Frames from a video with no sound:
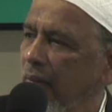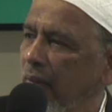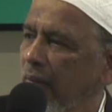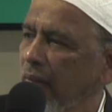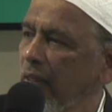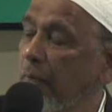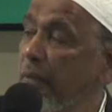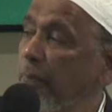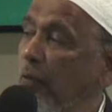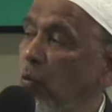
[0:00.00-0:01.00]
There are
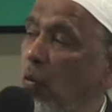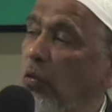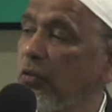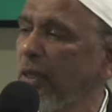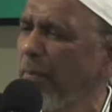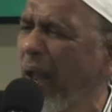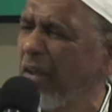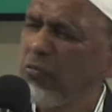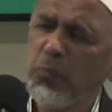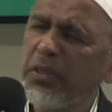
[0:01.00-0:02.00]
people who go to the
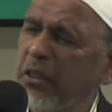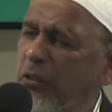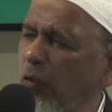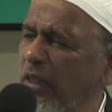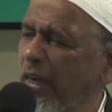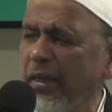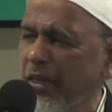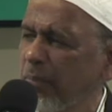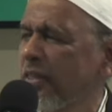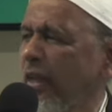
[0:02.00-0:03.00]
bathroom and they don't clean
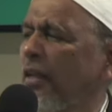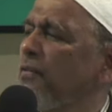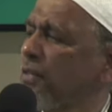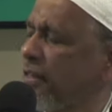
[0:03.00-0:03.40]
themselves.